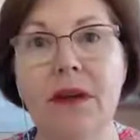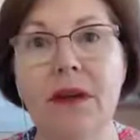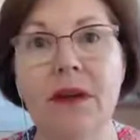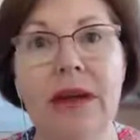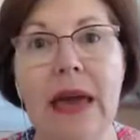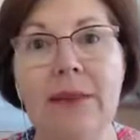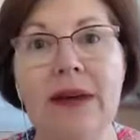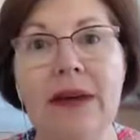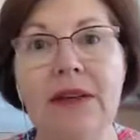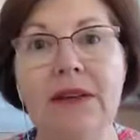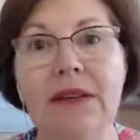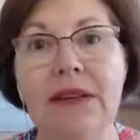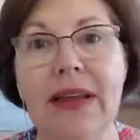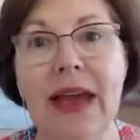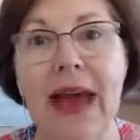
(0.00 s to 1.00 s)

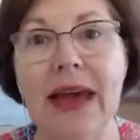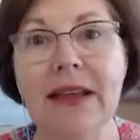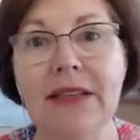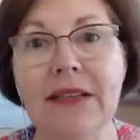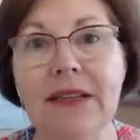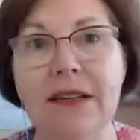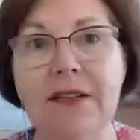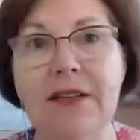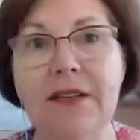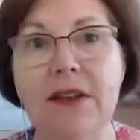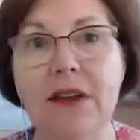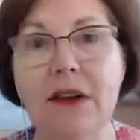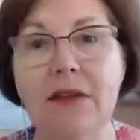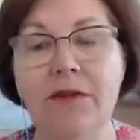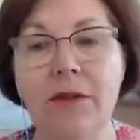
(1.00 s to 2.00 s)
chemicals and additives
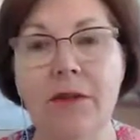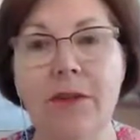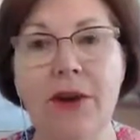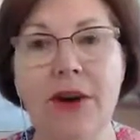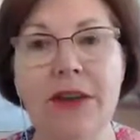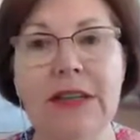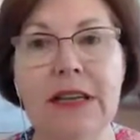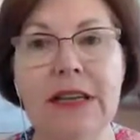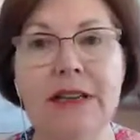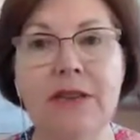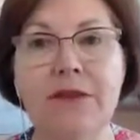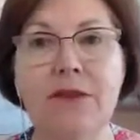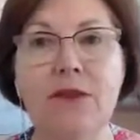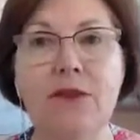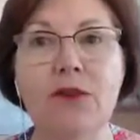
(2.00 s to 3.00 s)
from processed
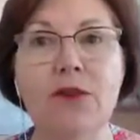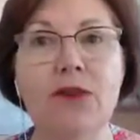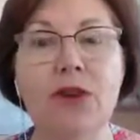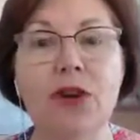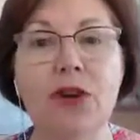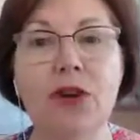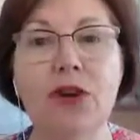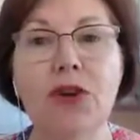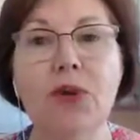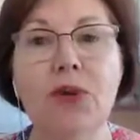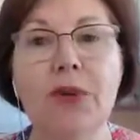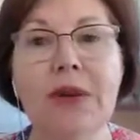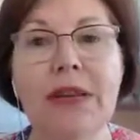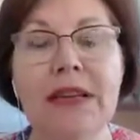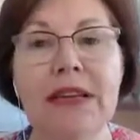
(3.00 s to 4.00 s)
foods, you
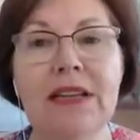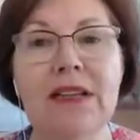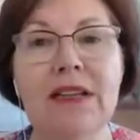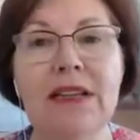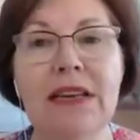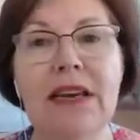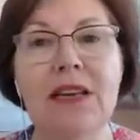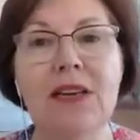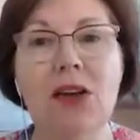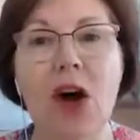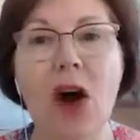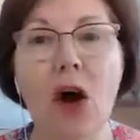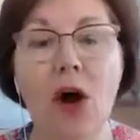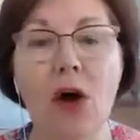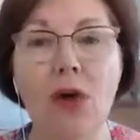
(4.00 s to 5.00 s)
would need to eat
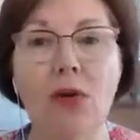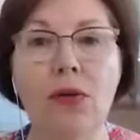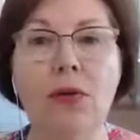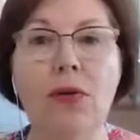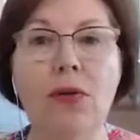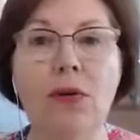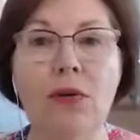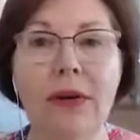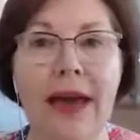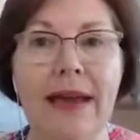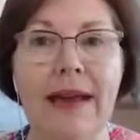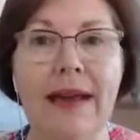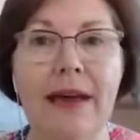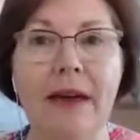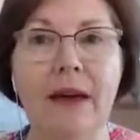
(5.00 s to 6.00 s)
whole
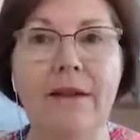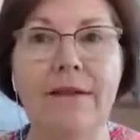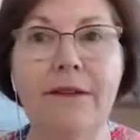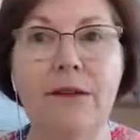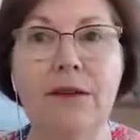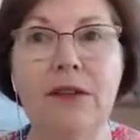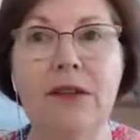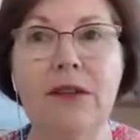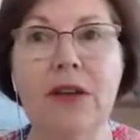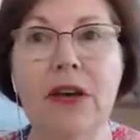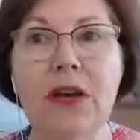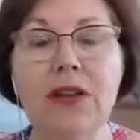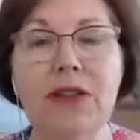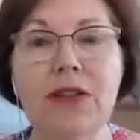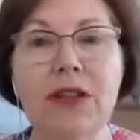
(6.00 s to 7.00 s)
organic foods.
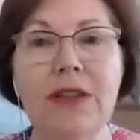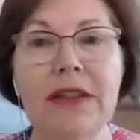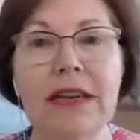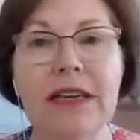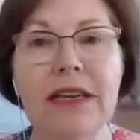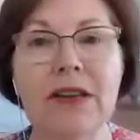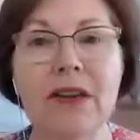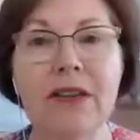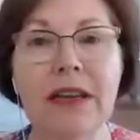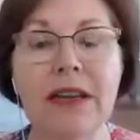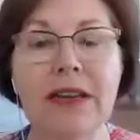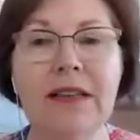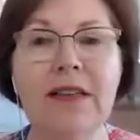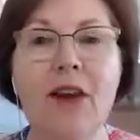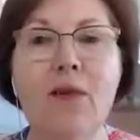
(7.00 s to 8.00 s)
So these are
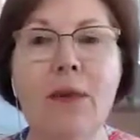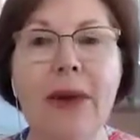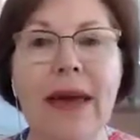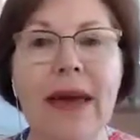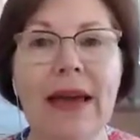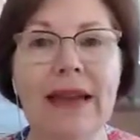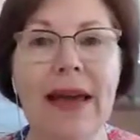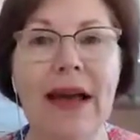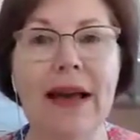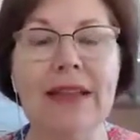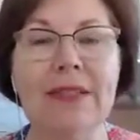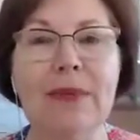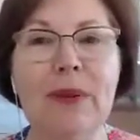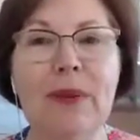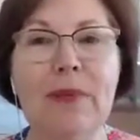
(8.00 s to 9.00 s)
things that are
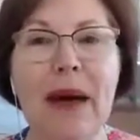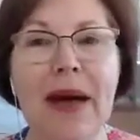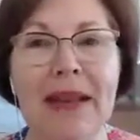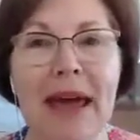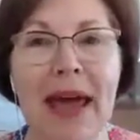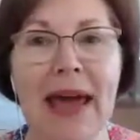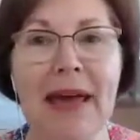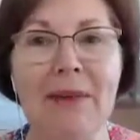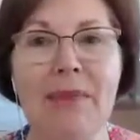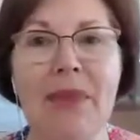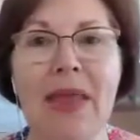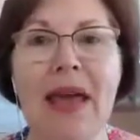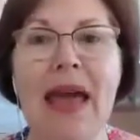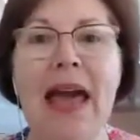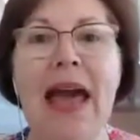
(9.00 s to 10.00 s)
recognizable by name
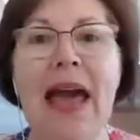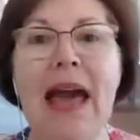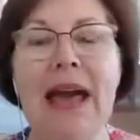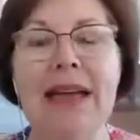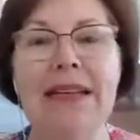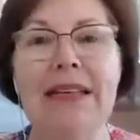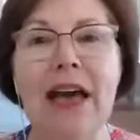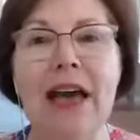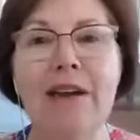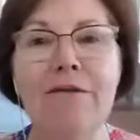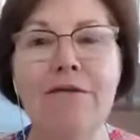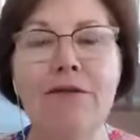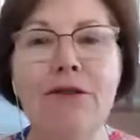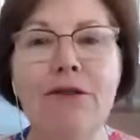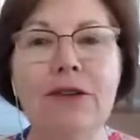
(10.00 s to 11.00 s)
as a
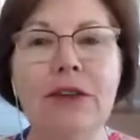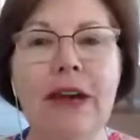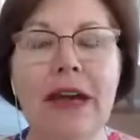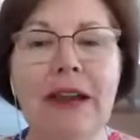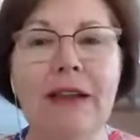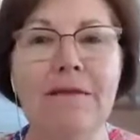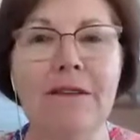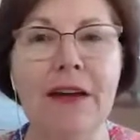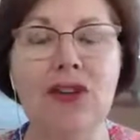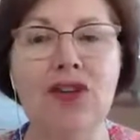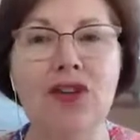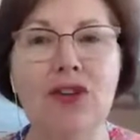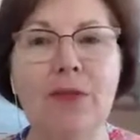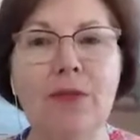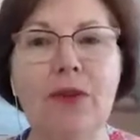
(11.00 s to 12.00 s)
fruit and a
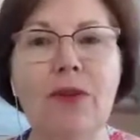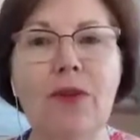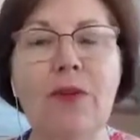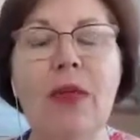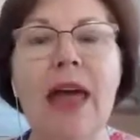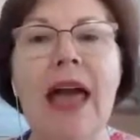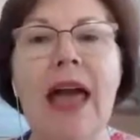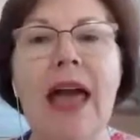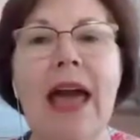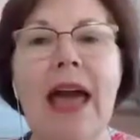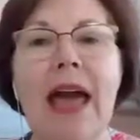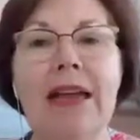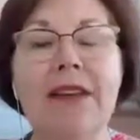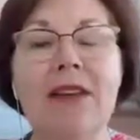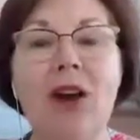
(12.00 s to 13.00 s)
vegetable.
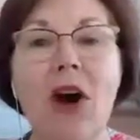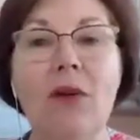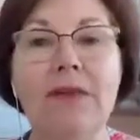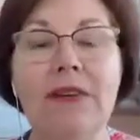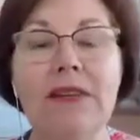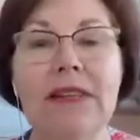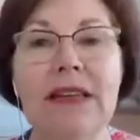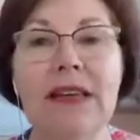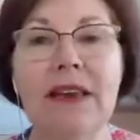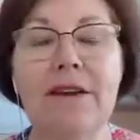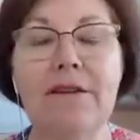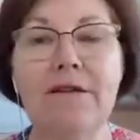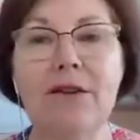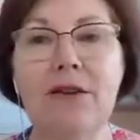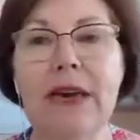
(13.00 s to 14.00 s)
And obviously,
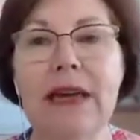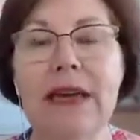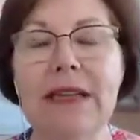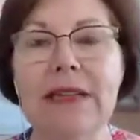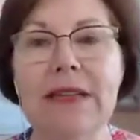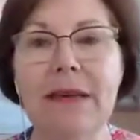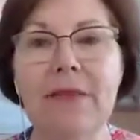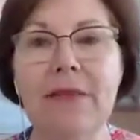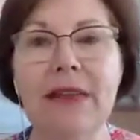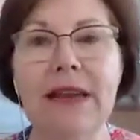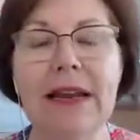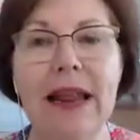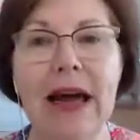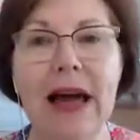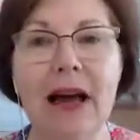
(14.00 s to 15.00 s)
if you eat something
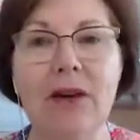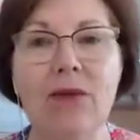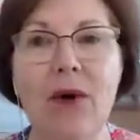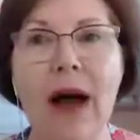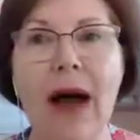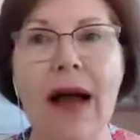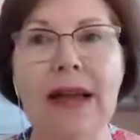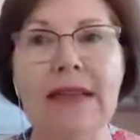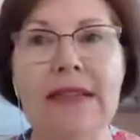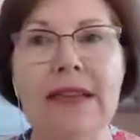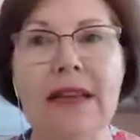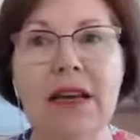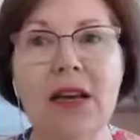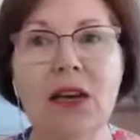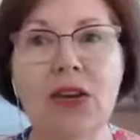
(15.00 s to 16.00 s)
like rice,
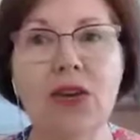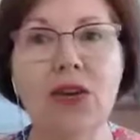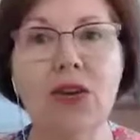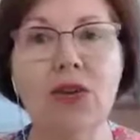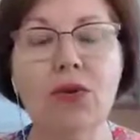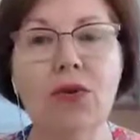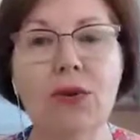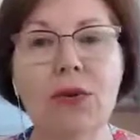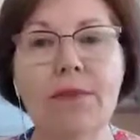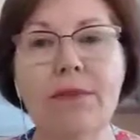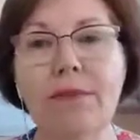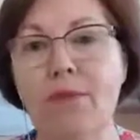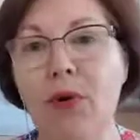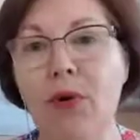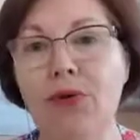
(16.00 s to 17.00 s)
you would
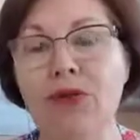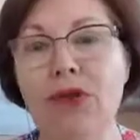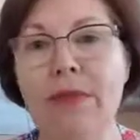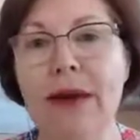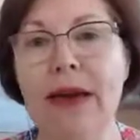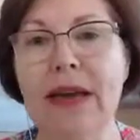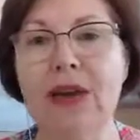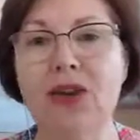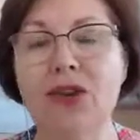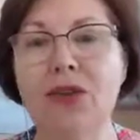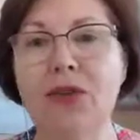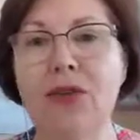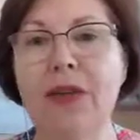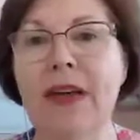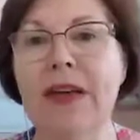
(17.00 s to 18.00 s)
want to make
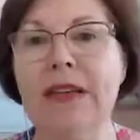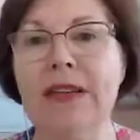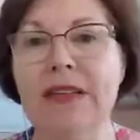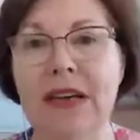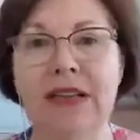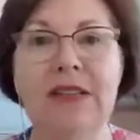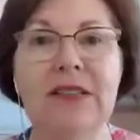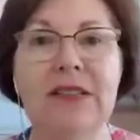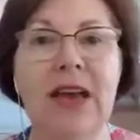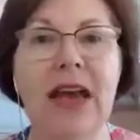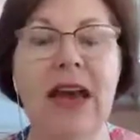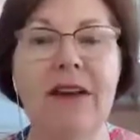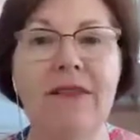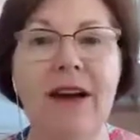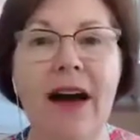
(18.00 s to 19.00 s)
sure that it doesn't
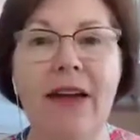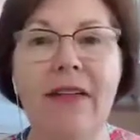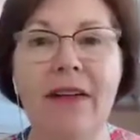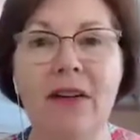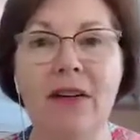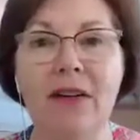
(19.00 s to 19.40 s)
have other